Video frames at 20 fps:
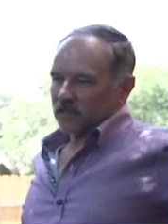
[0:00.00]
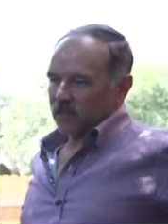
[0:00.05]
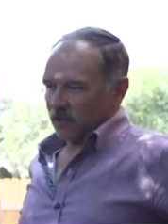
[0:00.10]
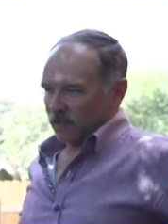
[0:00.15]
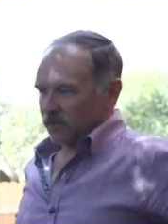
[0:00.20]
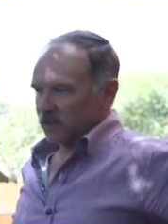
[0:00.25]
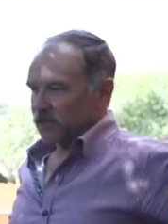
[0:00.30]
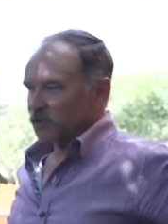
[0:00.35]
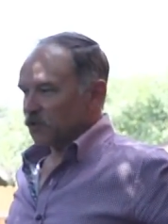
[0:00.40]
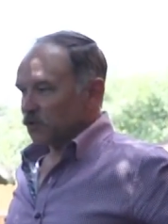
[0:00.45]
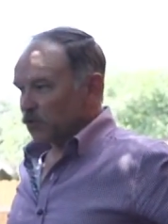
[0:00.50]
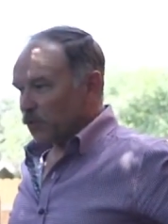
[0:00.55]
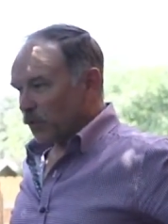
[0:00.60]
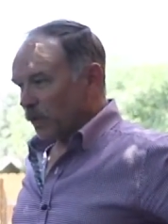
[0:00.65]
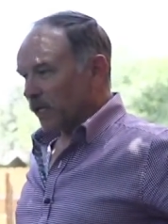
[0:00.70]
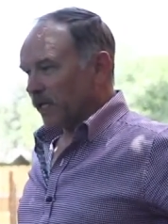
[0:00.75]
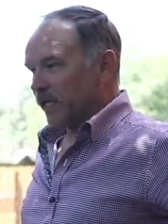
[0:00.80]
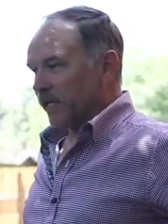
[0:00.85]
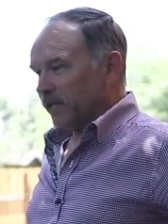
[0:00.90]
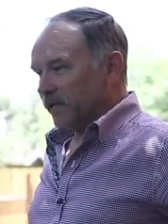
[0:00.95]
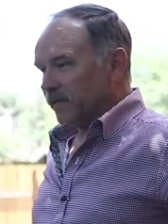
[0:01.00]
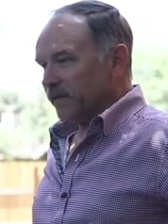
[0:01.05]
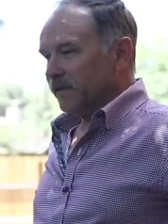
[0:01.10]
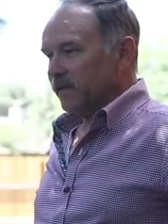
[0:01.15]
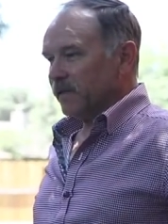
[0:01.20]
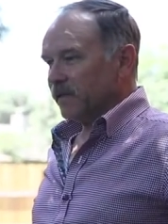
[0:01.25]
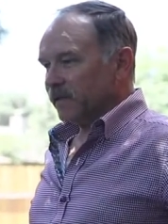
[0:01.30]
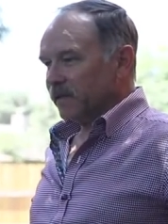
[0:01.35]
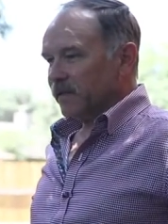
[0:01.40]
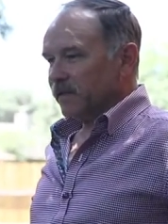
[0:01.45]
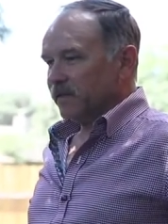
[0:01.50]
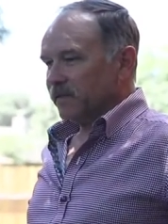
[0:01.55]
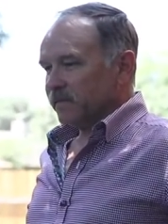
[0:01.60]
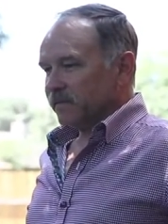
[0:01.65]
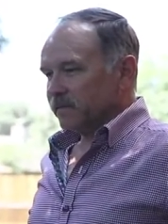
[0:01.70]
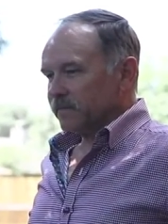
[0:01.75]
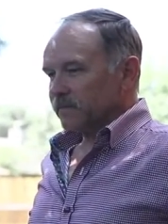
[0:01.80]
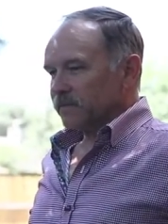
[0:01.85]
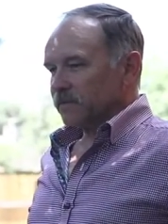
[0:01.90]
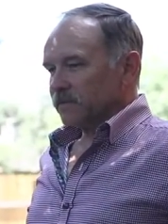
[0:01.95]
so this is really
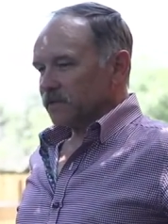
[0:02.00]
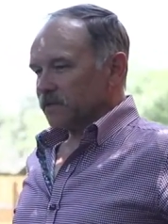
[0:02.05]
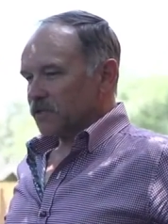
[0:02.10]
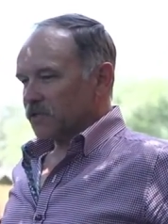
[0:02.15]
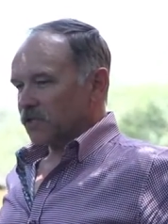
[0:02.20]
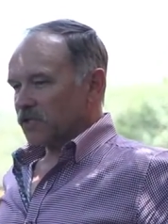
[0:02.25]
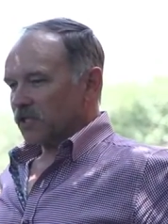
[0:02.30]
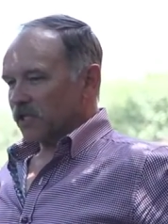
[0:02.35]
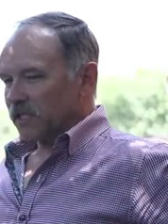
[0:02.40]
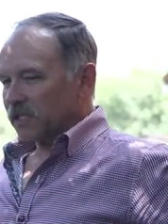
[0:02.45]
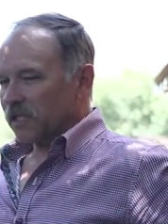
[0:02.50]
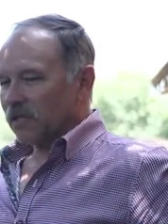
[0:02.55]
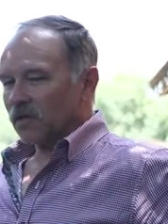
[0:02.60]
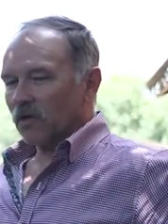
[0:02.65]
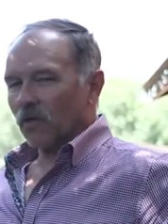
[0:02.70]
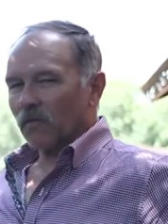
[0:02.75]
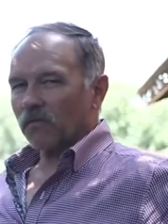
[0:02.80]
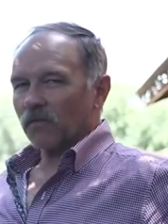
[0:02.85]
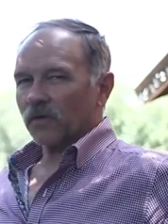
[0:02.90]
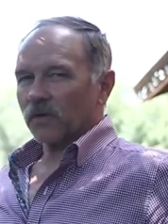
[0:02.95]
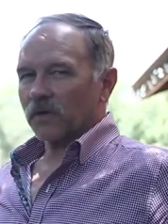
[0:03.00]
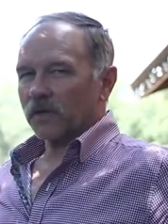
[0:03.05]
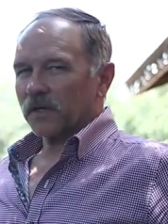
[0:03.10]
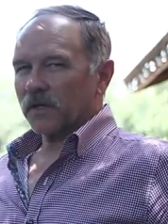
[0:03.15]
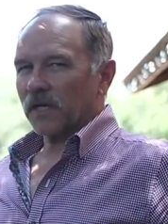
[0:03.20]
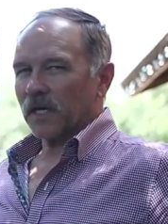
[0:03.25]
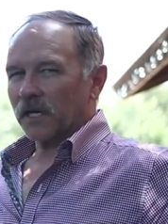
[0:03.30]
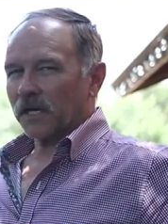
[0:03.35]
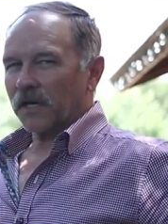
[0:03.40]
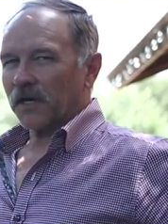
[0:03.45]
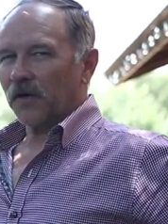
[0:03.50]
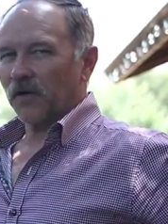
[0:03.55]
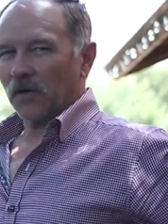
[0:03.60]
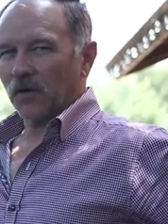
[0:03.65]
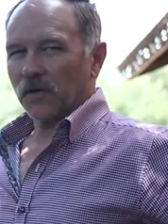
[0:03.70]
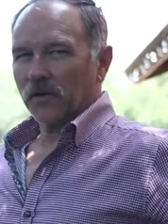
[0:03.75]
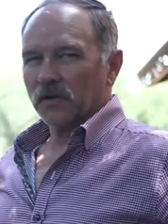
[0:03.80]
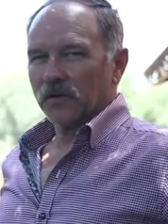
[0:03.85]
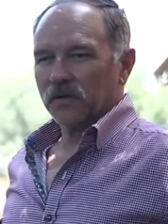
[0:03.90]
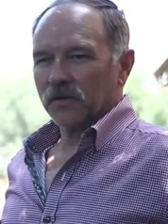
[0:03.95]
just a little over a year.